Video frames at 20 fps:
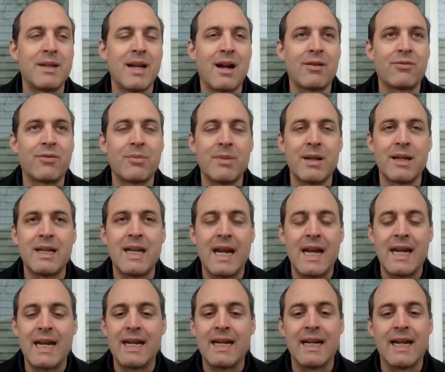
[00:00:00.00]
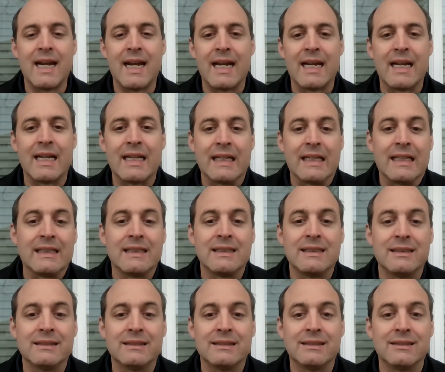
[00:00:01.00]
out from the day, and
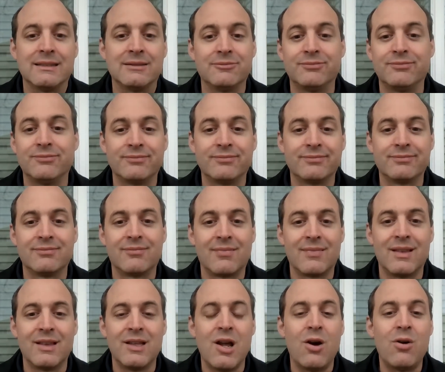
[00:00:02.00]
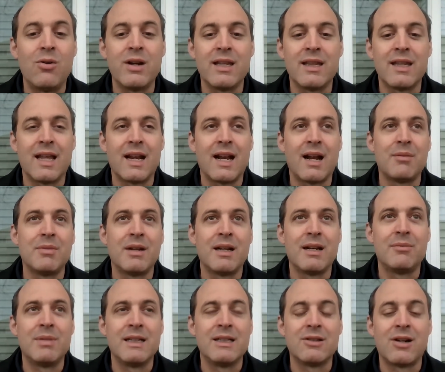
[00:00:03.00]
knowing that I'm going
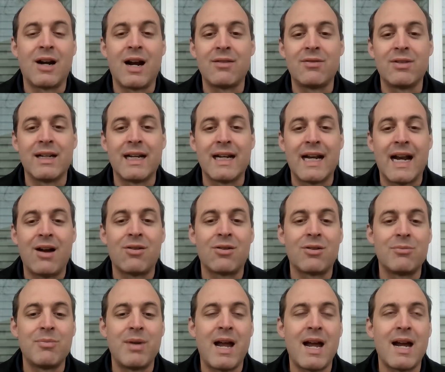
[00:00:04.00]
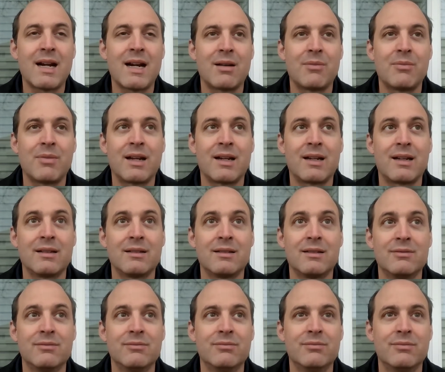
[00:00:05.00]
to be driving an hour back, I'm like,
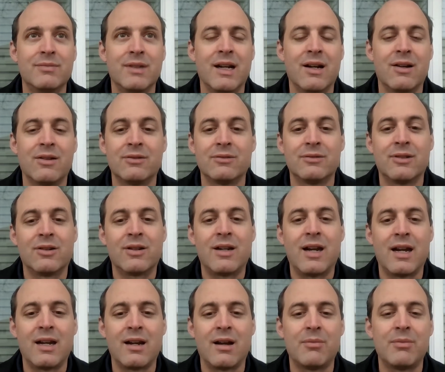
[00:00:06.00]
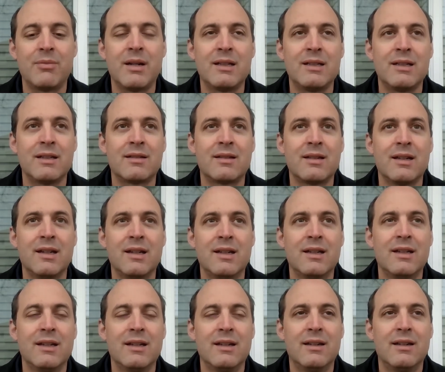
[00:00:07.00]
okay, I'm going to just
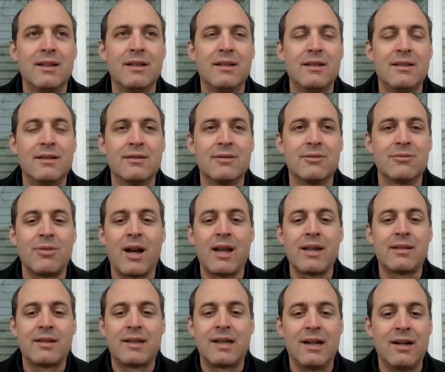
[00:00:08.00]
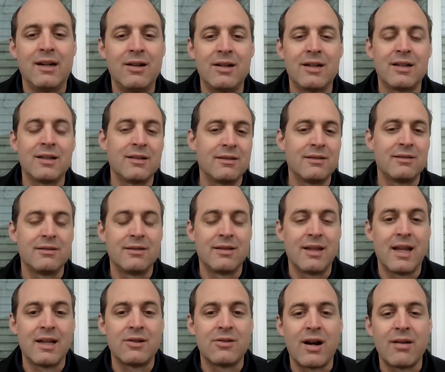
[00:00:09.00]
rest here and
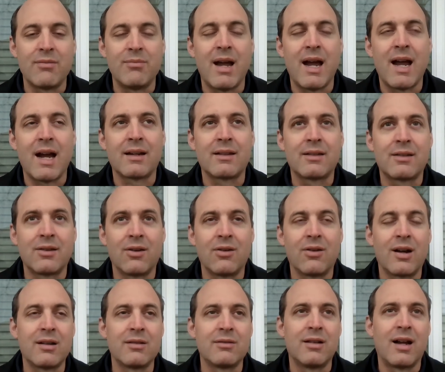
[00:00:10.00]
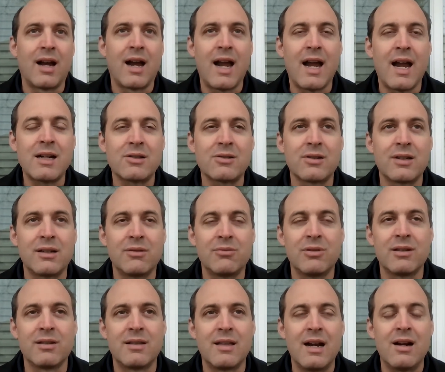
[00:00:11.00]
then drive back. So I actually
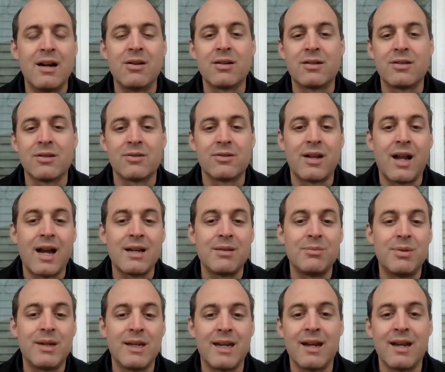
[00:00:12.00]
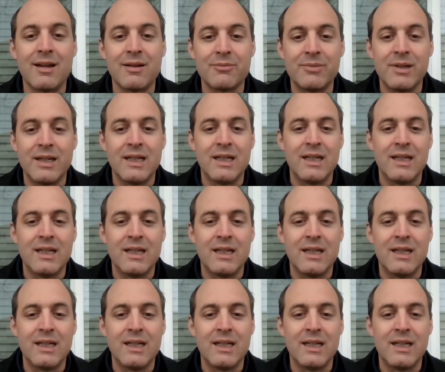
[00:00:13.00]
was there until 9 p.m.